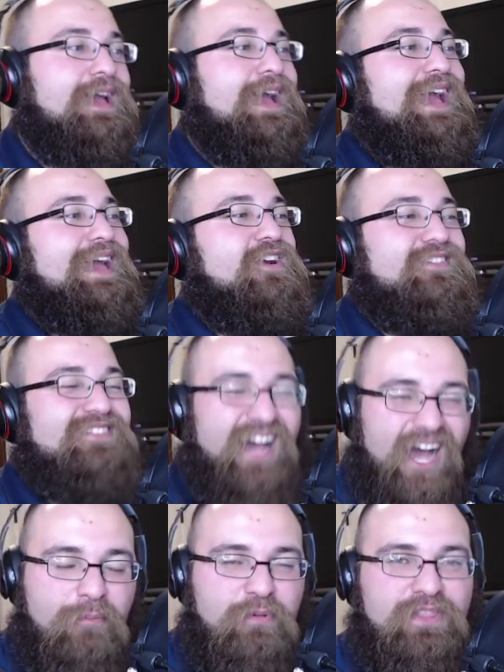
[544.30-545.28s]
And on
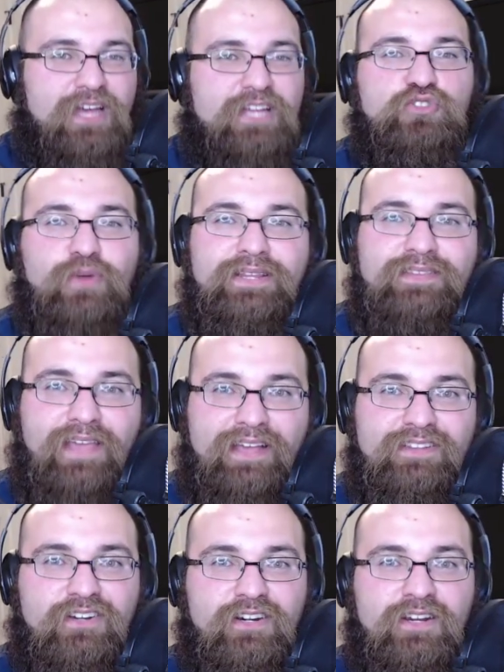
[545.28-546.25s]
top of that, Trent
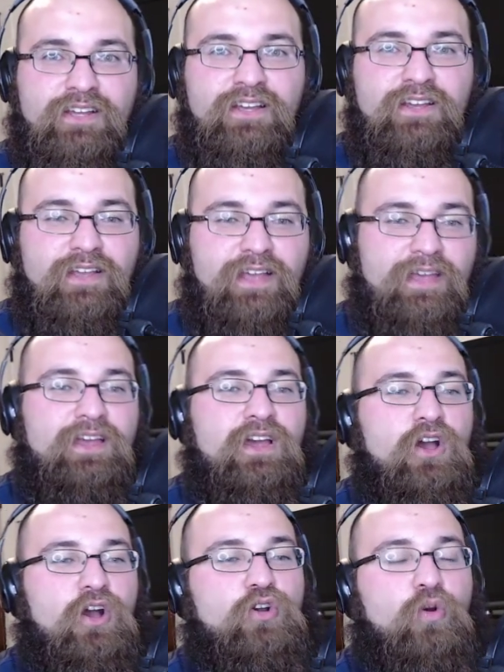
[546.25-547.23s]
Taylor, okay,
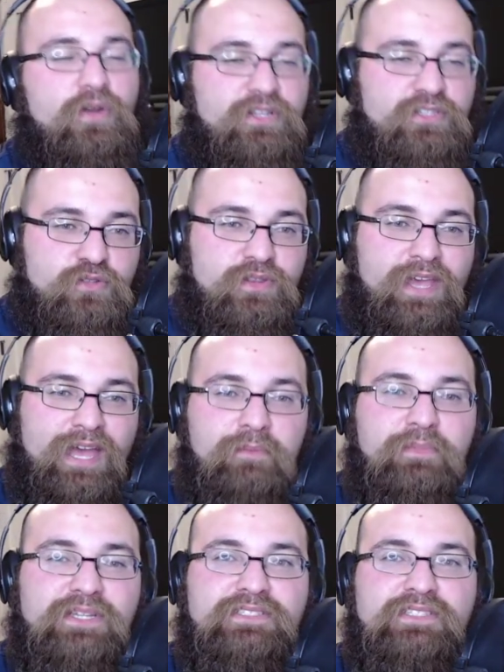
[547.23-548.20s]
according to the
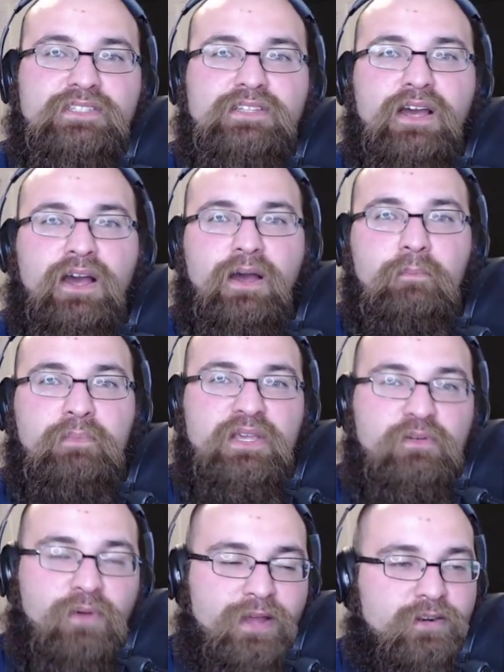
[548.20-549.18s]
NBC beat
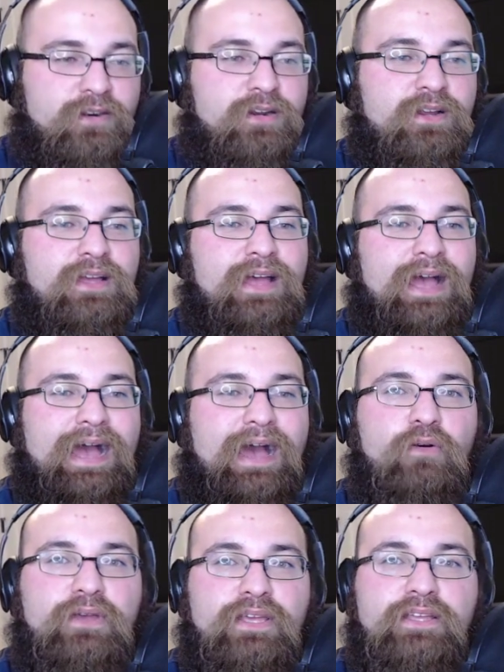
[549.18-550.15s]
writer
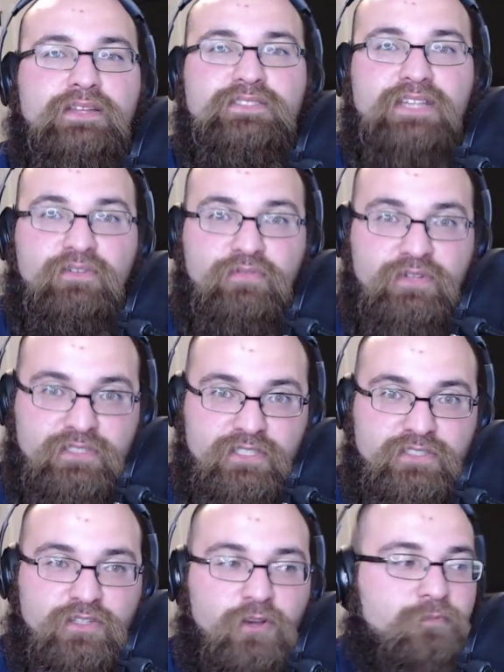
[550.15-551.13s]
out in San
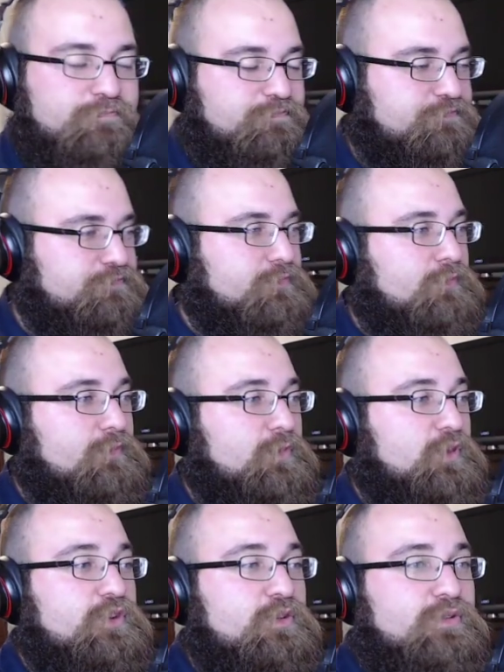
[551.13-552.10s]
Francisco,
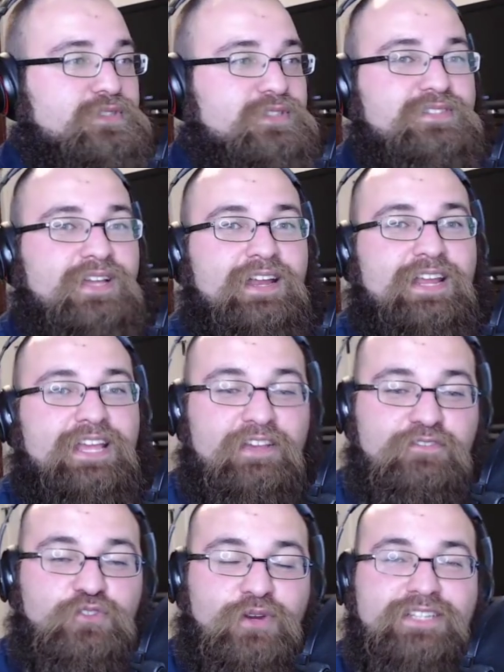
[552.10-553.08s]
the news is that if
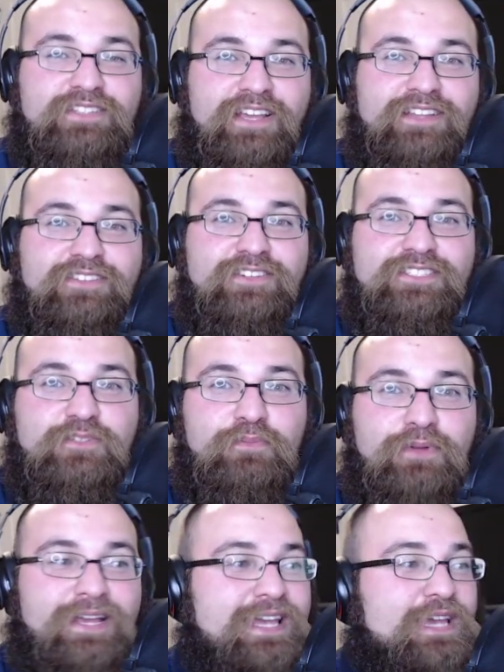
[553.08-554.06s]
Trent Taylor is to
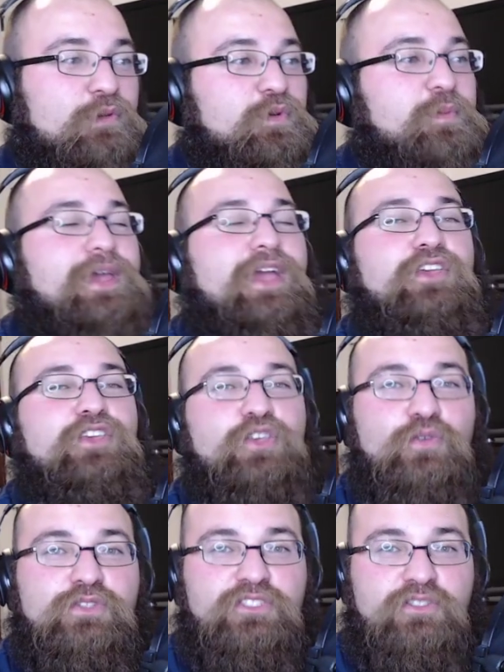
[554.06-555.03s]
play, it would be a
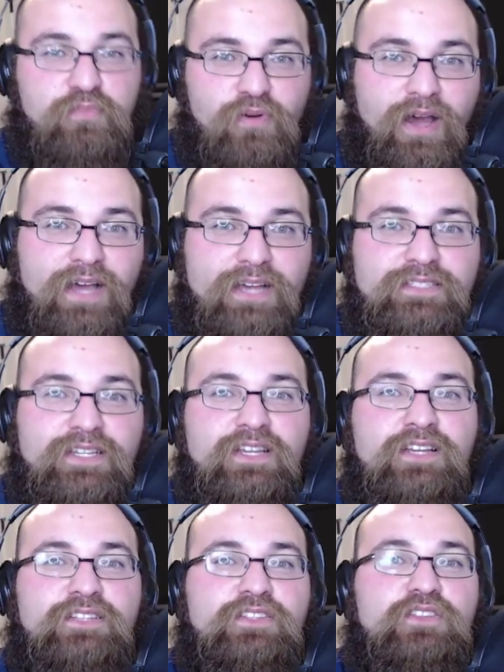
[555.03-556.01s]
huge surprise
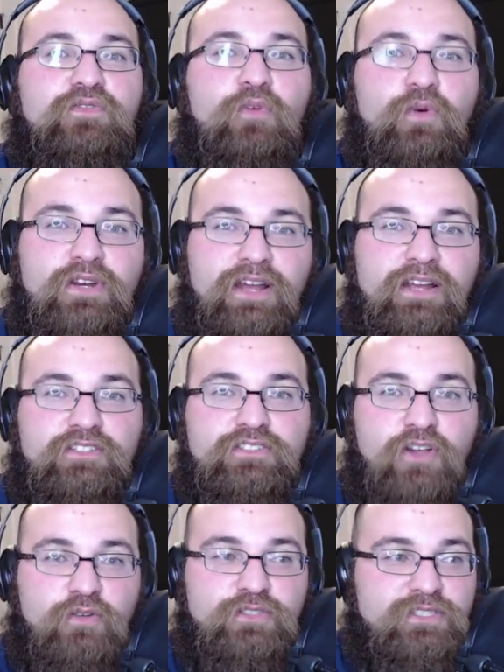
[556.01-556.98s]
to the 49ers
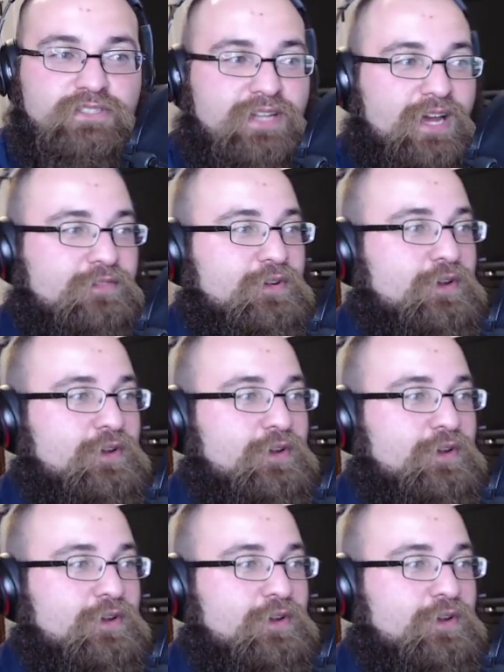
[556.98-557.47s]
coaching staff.